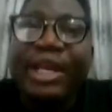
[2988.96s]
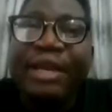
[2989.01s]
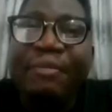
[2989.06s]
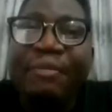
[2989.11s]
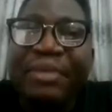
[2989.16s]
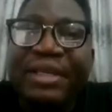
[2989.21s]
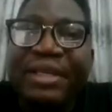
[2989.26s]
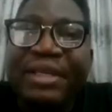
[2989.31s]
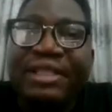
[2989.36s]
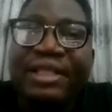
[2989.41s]

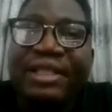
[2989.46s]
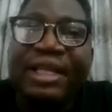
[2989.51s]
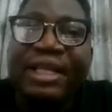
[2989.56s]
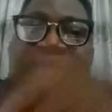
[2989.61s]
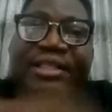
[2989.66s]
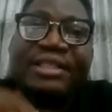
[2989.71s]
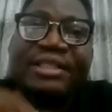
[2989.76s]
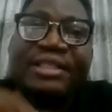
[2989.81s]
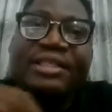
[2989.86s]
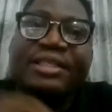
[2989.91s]

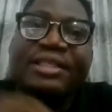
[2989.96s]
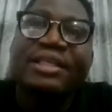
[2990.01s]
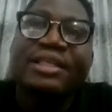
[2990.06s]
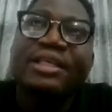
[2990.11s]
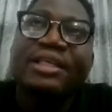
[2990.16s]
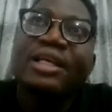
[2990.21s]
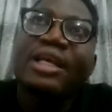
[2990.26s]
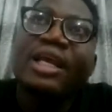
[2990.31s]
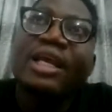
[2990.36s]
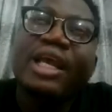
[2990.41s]
Business.
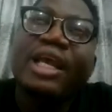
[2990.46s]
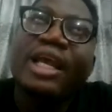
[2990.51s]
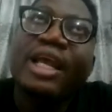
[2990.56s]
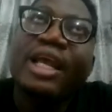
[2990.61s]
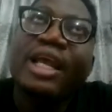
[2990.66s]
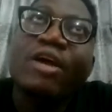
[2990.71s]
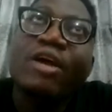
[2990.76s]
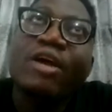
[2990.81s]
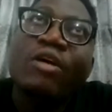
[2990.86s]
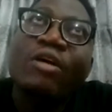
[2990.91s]

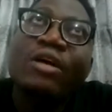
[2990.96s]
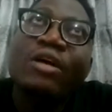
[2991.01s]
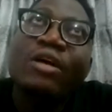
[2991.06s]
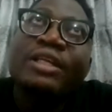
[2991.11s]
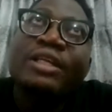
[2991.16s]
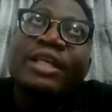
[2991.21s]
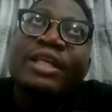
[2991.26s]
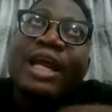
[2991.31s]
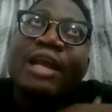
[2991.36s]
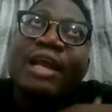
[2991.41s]

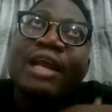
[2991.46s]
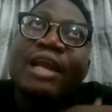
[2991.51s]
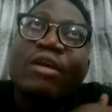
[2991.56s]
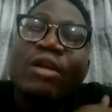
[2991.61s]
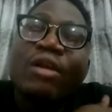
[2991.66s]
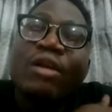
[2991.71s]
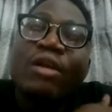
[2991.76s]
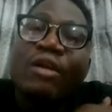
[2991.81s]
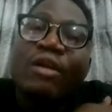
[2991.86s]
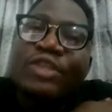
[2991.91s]
There are a
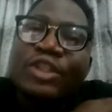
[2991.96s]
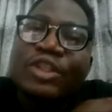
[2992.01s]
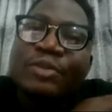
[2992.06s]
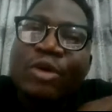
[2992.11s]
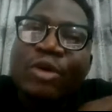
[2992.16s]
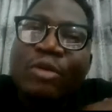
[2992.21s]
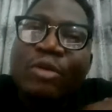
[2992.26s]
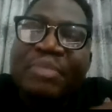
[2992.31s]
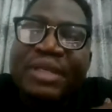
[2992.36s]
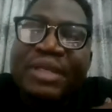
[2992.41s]
lot of
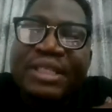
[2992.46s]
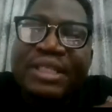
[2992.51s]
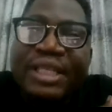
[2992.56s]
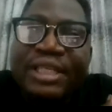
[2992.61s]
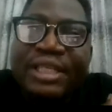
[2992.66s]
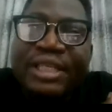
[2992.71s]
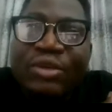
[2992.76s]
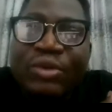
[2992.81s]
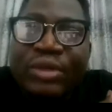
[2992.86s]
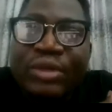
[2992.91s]
small
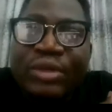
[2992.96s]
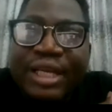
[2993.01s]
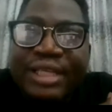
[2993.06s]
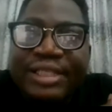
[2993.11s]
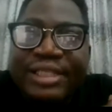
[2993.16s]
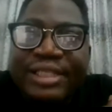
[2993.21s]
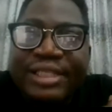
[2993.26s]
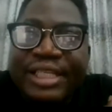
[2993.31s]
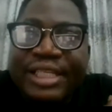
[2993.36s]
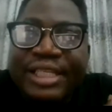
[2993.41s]
business
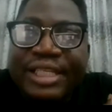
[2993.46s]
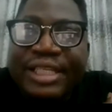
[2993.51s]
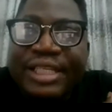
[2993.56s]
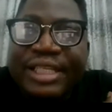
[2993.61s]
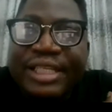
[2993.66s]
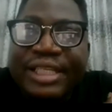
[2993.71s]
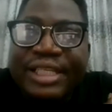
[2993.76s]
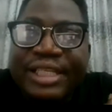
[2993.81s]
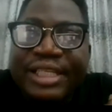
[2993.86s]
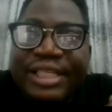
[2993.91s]
owners in
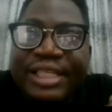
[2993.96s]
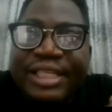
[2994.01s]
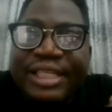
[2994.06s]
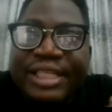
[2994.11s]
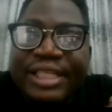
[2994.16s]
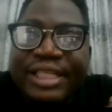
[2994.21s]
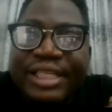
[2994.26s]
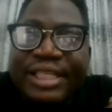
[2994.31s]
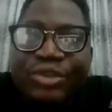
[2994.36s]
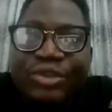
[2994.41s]
Nigeria that are
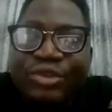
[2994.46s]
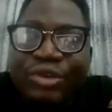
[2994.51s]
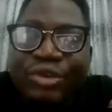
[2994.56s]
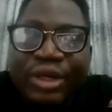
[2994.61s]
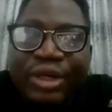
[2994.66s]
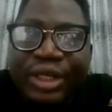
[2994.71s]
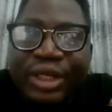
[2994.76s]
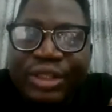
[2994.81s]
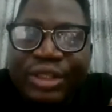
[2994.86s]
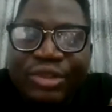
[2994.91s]
even
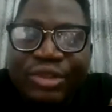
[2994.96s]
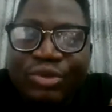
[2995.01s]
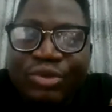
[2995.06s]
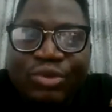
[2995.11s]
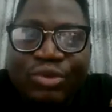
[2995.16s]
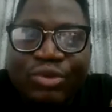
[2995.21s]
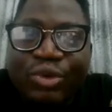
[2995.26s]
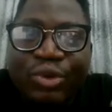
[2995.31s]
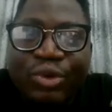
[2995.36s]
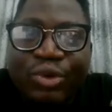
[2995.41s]
struggling
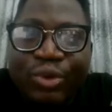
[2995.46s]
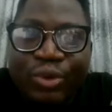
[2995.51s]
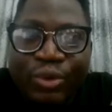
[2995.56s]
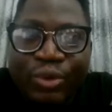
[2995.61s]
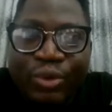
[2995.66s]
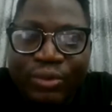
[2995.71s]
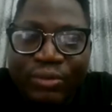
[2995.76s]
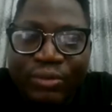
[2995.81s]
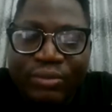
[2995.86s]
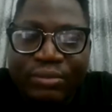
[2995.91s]
to
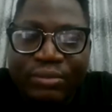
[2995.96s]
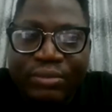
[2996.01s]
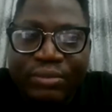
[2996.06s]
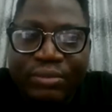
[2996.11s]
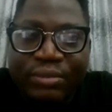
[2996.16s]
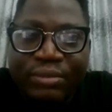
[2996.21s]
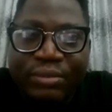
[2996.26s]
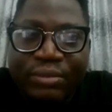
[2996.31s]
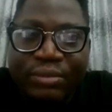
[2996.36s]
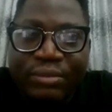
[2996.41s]
grow.
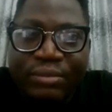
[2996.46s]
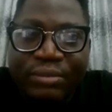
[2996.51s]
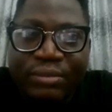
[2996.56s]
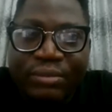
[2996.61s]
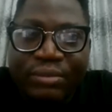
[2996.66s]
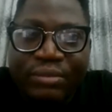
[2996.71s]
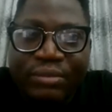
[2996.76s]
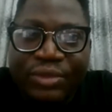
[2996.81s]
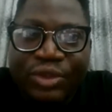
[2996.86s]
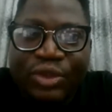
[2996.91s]

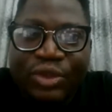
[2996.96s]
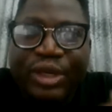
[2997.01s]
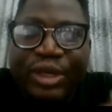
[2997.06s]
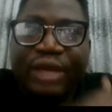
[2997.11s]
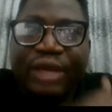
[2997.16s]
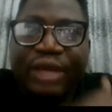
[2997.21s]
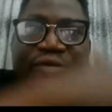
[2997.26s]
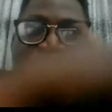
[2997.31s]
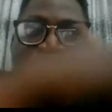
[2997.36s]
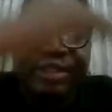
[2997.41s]
So you have
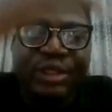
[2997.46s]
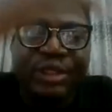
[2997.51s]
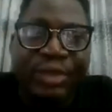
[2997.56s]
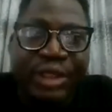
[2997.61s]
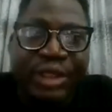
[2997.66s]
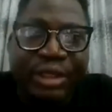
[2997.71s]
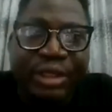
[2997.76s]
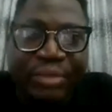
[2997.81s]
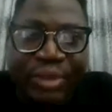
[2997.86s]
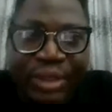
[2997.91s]
to deal with the
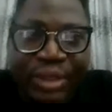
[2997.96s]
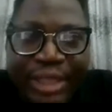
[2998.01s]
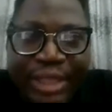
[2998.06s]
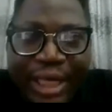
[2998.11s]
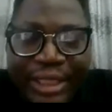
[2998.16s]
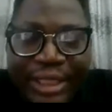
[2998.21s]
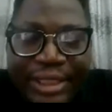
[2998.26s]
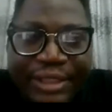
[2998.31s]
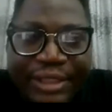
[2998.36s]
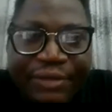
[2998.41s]

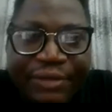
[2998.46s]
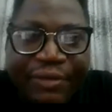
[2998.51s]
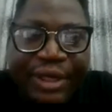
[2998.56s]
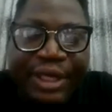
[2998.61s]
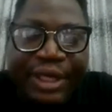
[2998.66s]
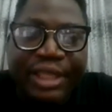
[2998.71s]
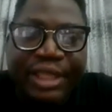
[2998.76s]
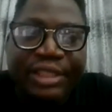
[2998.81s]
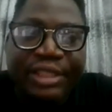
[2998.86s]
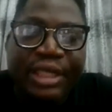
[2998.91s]
mortality
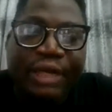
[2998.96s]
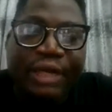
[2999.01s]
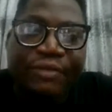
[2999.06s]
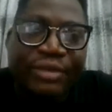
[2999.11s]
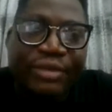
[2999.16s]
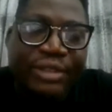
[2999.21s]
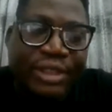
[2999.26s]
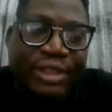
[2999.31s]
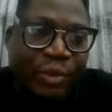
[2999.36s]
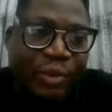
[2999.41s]
rate, you have to
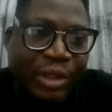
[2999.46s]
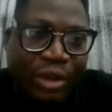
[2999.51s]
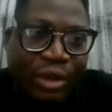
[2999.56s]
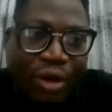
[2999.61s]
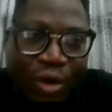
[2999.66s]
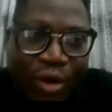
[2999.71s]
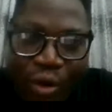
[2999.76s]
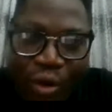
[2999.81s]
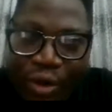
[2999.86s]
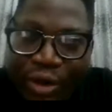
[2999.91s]
deal with
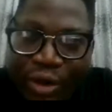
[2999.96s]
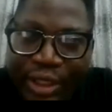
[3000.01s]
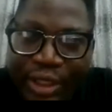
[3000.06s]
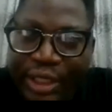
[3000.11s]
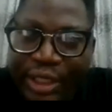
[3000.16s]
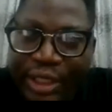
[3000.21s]
all the